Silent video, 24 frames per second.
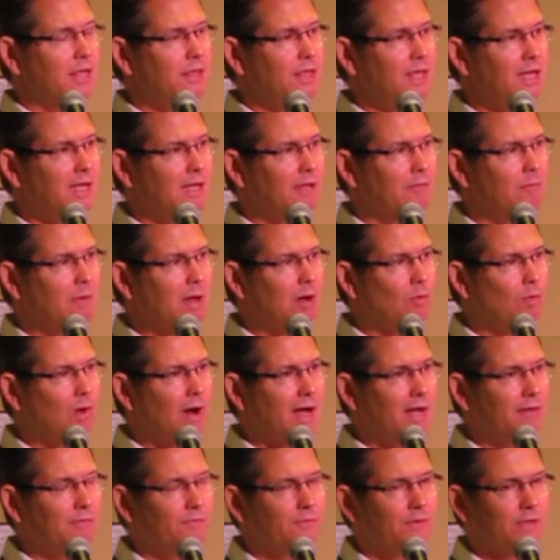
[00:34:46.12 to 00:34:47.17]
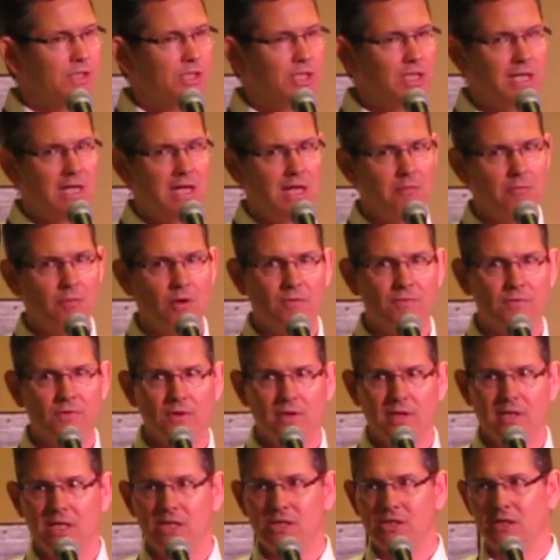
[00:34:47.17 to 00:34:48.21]
I think my wife, when she came
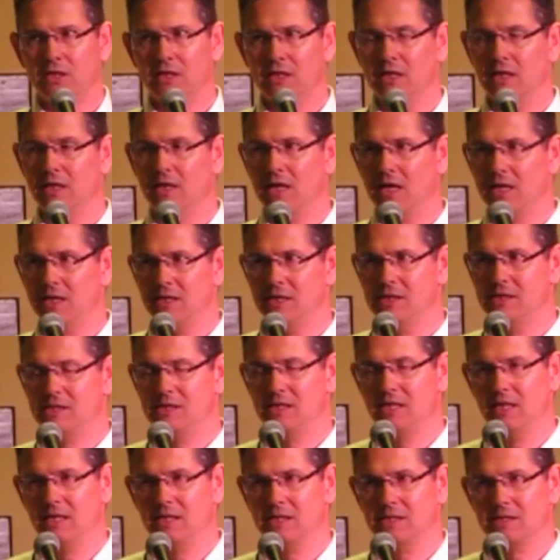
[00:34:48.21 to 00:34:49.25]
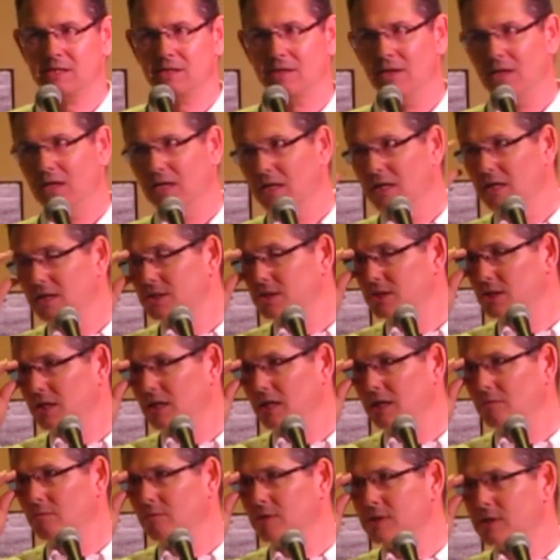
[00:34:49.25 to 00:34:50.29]
over initially in 96,
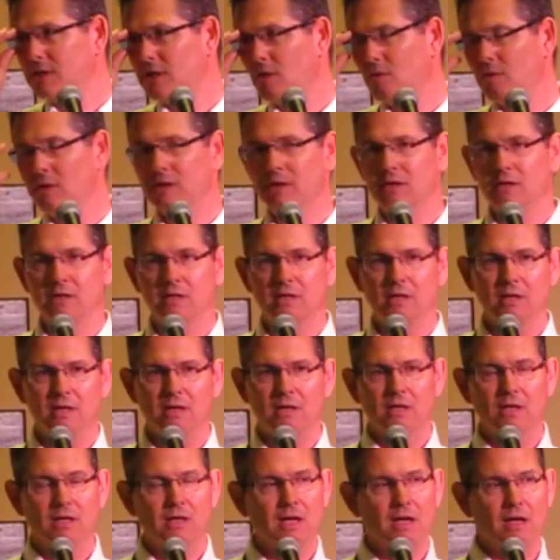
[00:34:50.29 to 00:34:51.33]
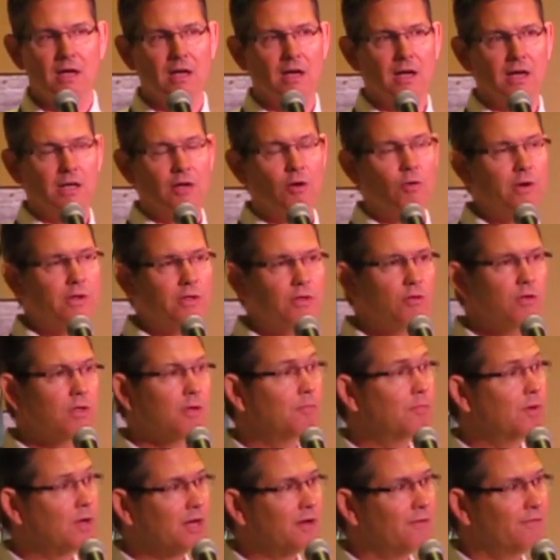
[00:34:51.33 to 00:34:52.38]
she was going
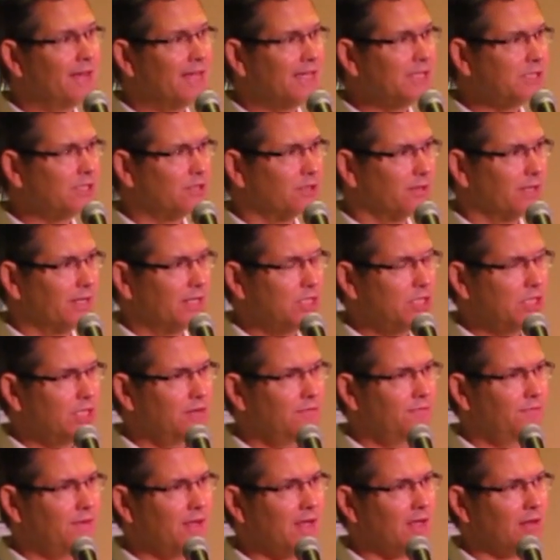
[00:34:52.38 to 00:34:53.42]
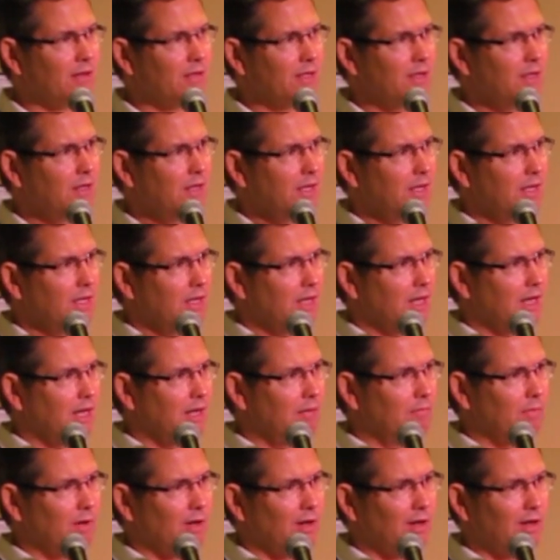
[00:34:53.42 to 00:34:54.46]
through the book of Esther, and she felt
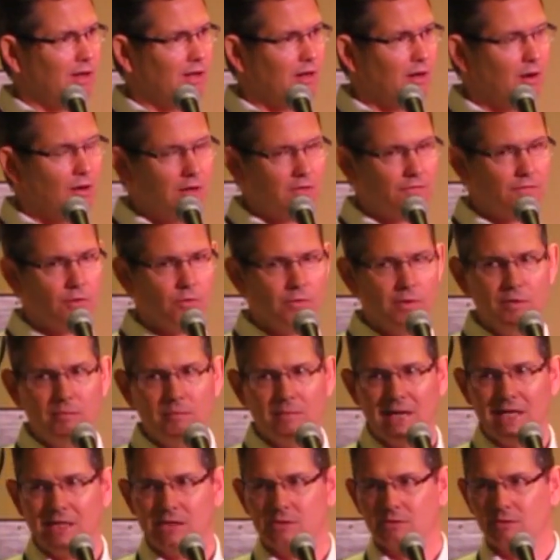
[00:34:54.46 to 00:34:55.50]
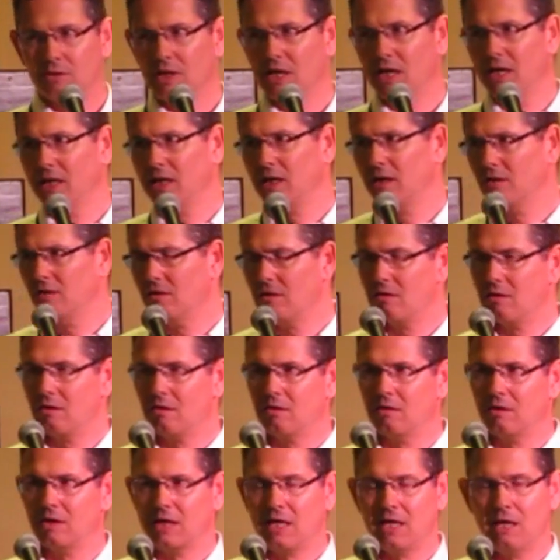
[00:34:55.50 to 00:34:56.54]
all of her roommates were like,
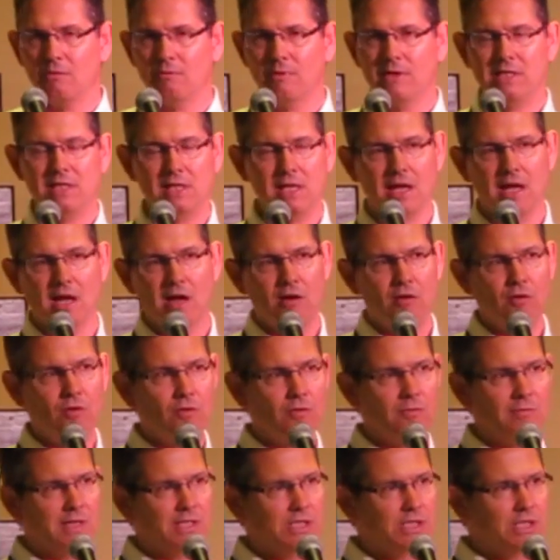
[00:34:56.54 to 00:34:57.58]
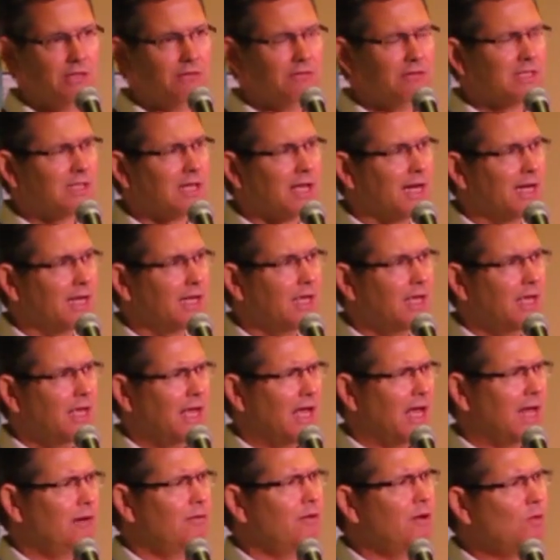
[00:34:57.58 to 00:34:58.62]
oh, I can't wait to get home. And she was like,
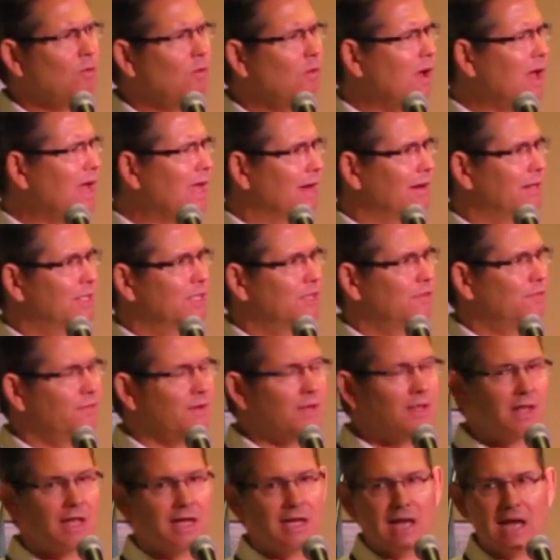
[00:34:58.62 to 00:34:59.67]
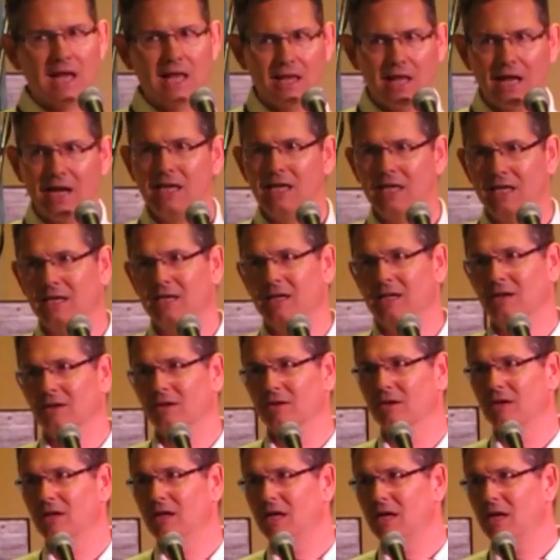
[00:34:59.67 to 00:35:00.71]
I don't know why. I just feel like I like it
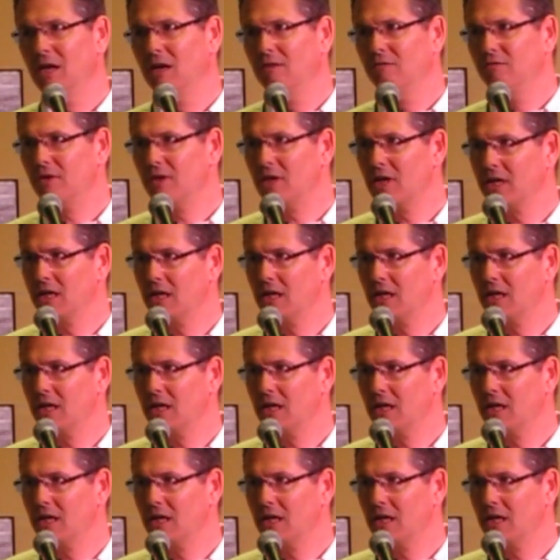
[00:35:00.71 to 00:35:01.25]
here. I feel